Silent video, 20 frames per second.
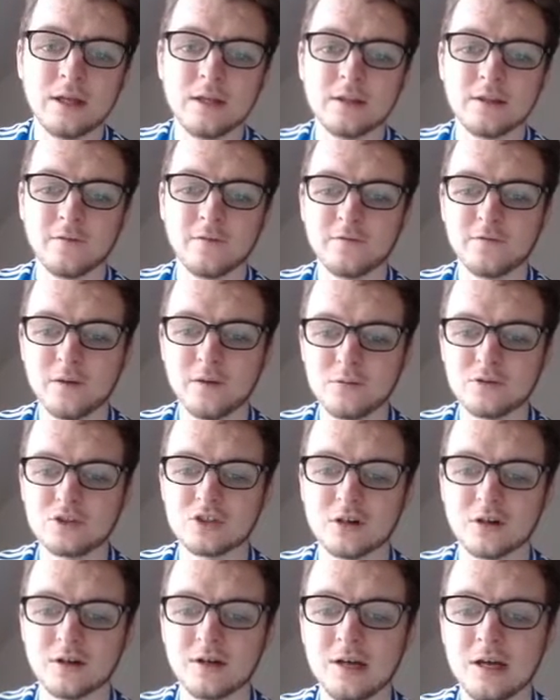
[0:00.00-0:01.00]
the
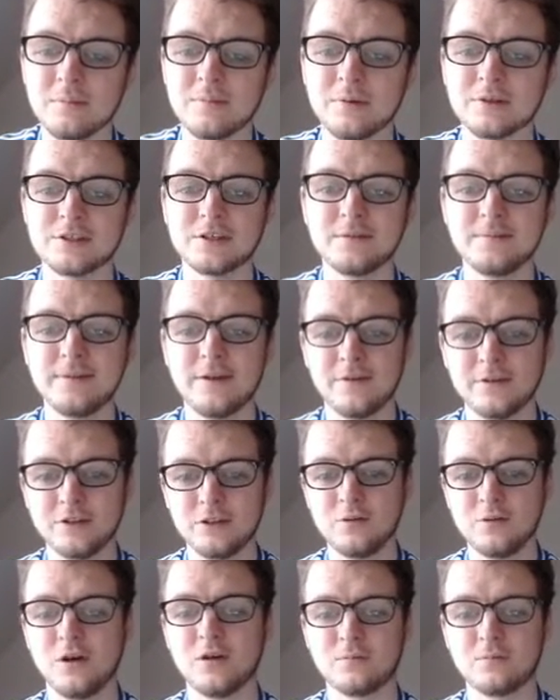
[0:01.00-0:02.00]
future. But I
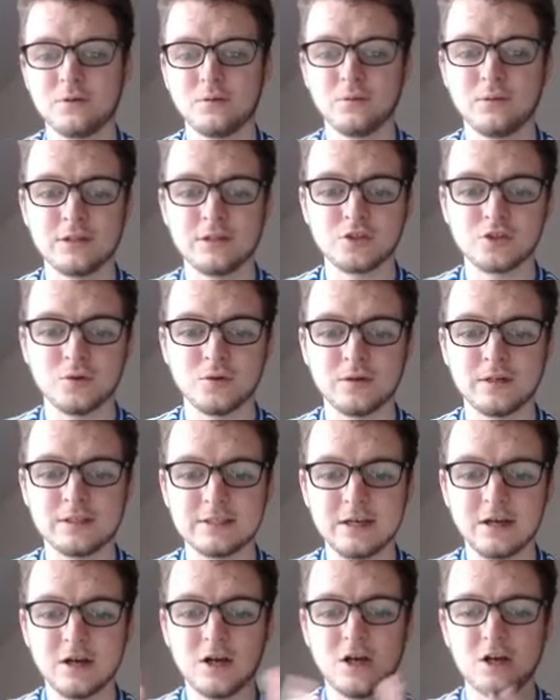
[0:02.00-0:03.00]
do hope you all enjoyed.
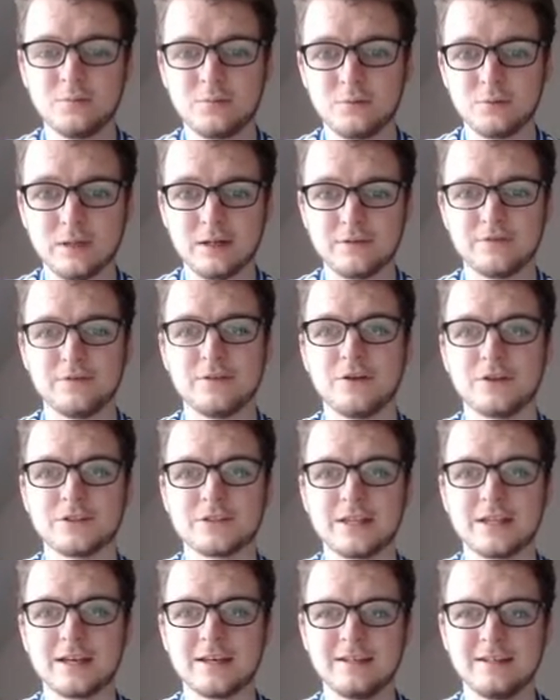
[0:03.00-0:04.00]
Hope you all have a nice
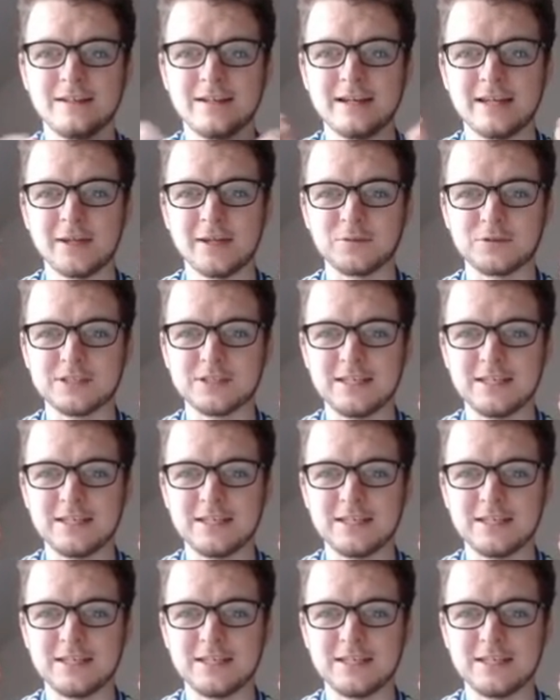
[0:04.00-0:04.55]
day, and I'll see